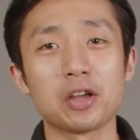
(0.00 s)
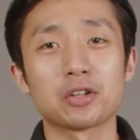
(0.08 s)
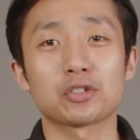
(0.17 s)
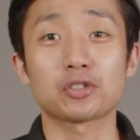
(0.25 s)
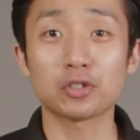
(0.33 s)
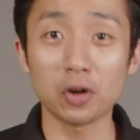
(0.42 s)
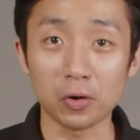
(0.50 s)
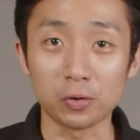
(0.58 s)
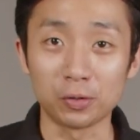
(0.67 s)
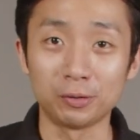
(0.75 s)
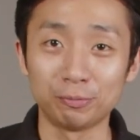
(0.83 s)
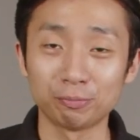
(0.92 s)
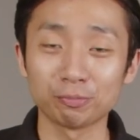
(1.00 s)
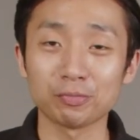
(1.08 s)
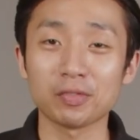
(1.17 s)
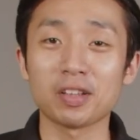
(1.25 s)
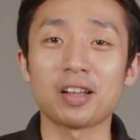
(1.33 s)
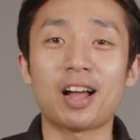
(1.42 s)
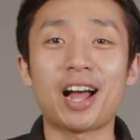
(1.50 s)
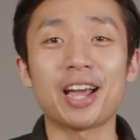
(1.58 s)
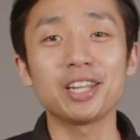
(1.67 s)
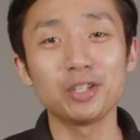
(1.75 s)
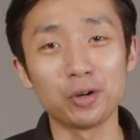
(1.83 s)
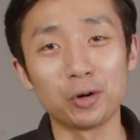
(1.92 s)
So,
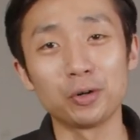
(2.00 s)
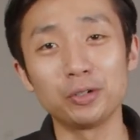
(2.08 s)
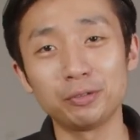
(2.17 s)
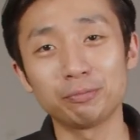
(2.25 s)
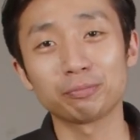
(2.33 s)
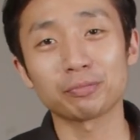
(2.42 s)
I know